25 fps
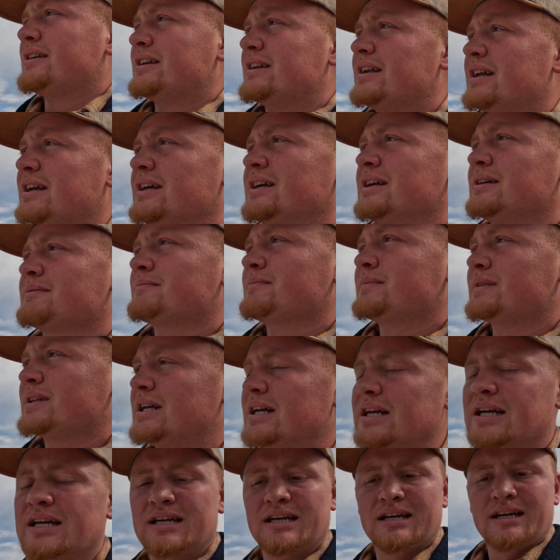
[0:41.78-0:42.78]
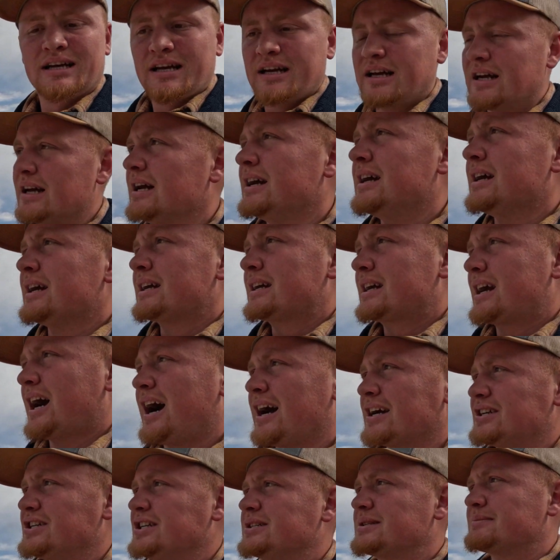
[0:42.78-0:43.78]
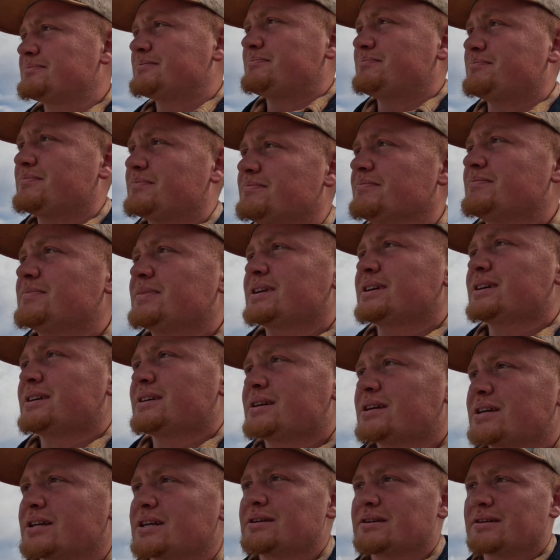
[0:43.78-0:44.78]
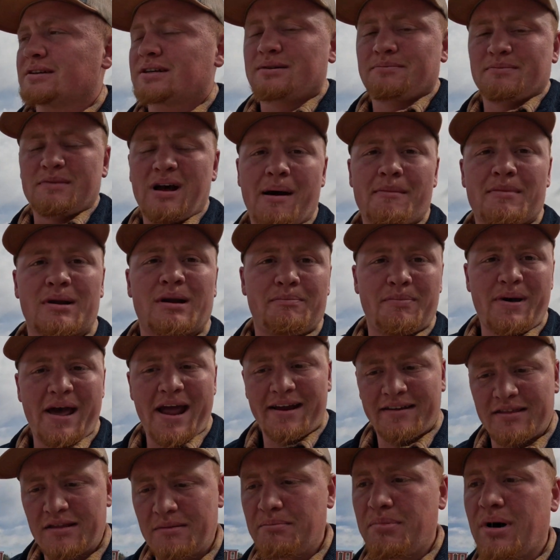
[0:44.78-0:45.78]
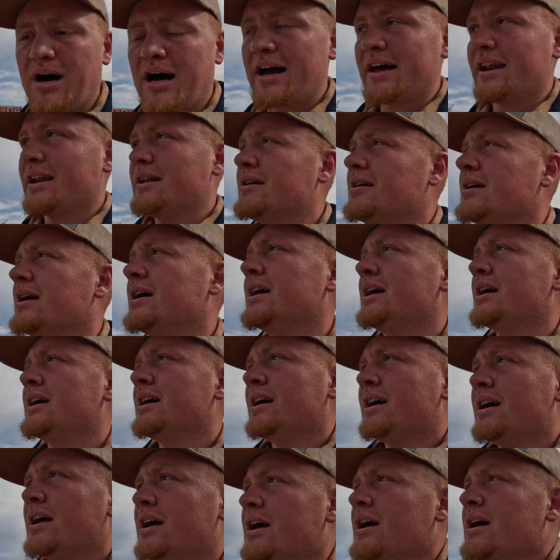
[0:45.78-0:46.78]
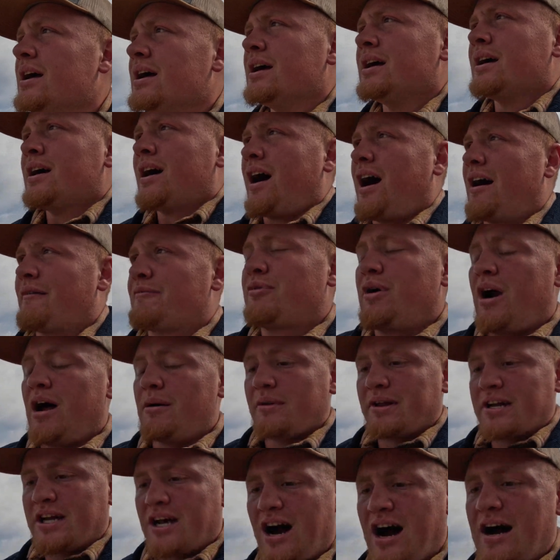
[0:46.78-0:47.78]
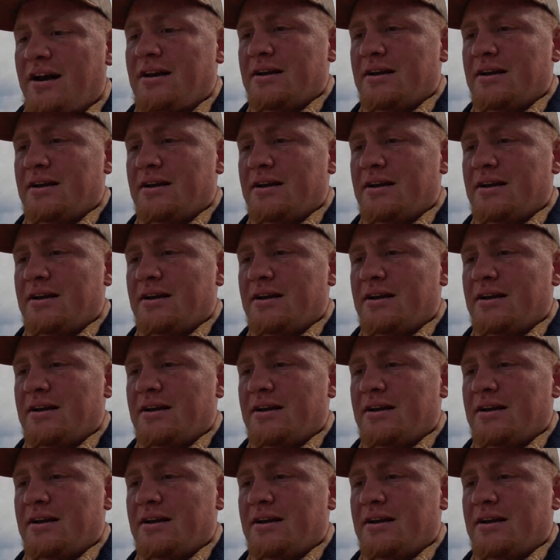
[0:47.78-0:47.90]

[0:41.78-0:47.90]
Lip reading: and gosh, he's coming a pain in the butt. I've probably